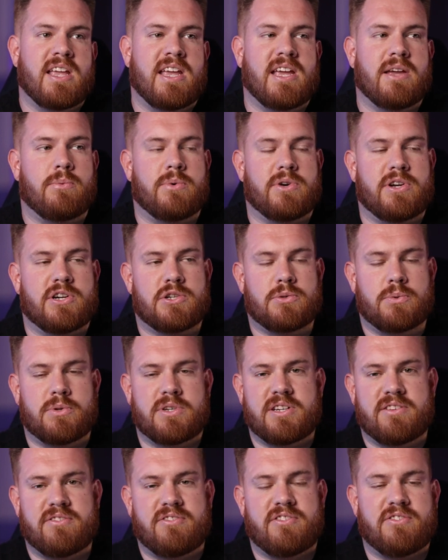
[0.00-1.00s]
And when you're
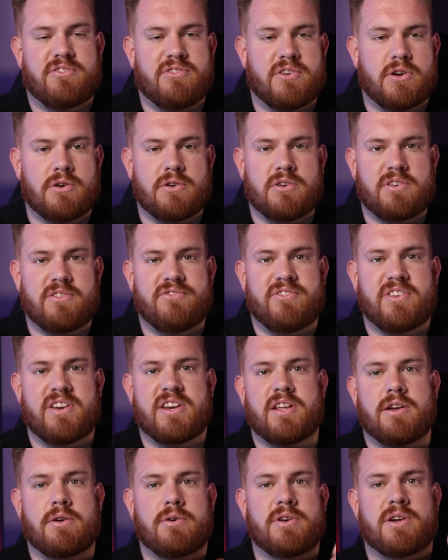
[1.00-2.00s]
switching from photo to
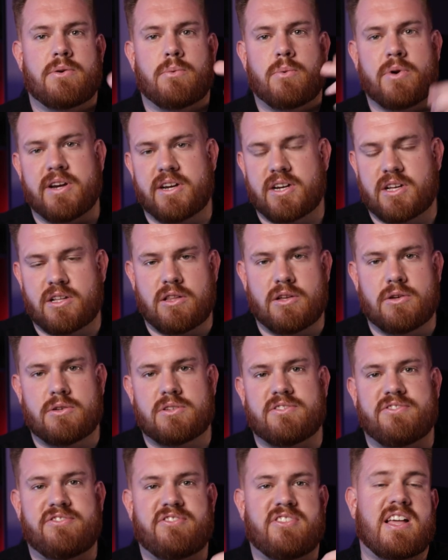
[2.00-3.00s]
video and you're wanting to
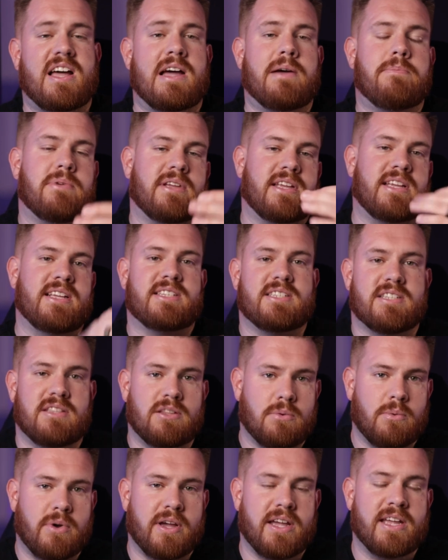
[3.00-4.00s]
close a flap, it gets in
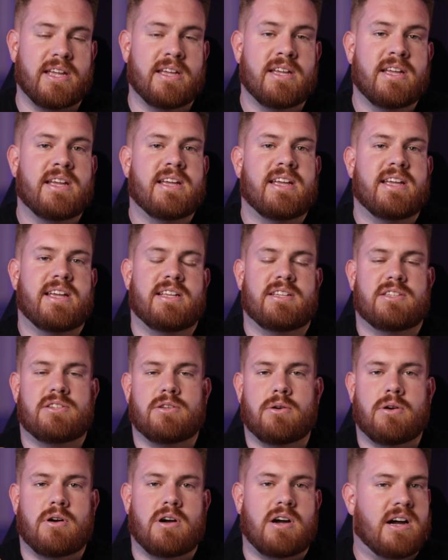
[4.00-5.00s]
the way. And
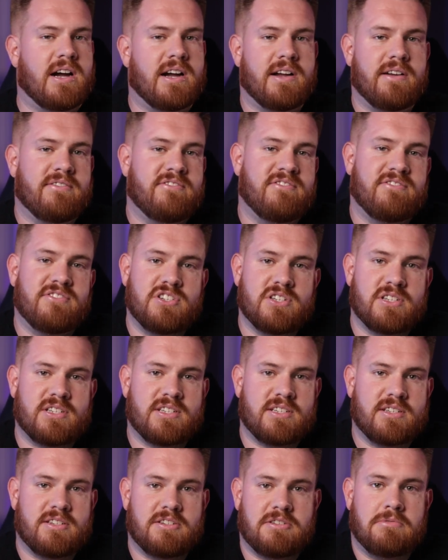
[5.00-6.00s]
so I've
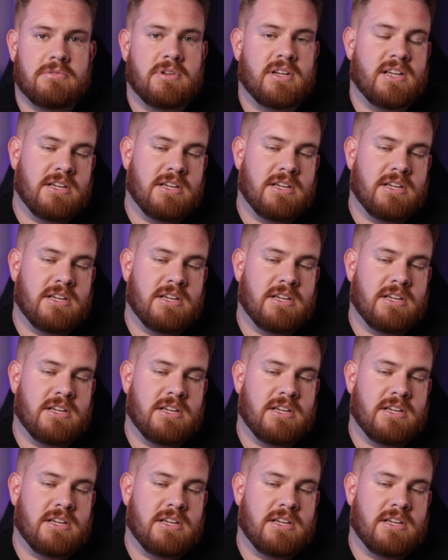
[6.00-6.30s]
just,